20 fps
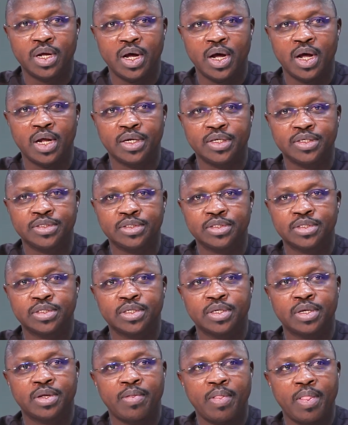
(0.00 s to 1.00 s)
and is
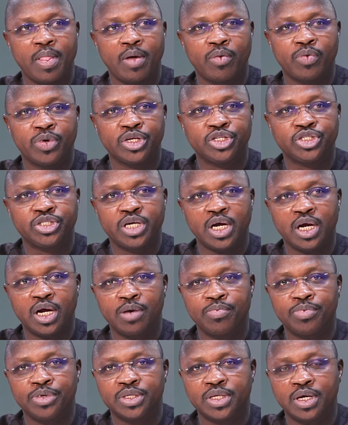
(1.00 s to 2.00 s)
with a share
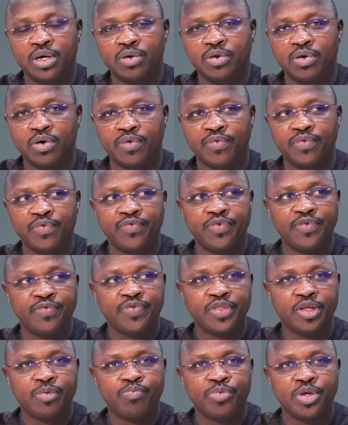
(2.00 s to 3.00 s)
capital of
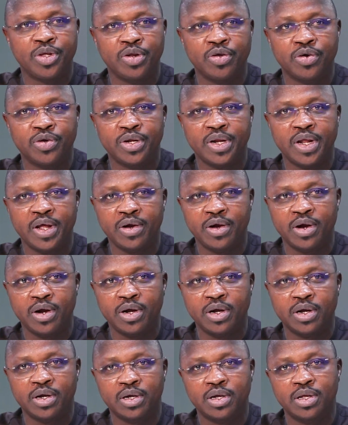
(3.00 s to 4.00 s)
50 billion naira,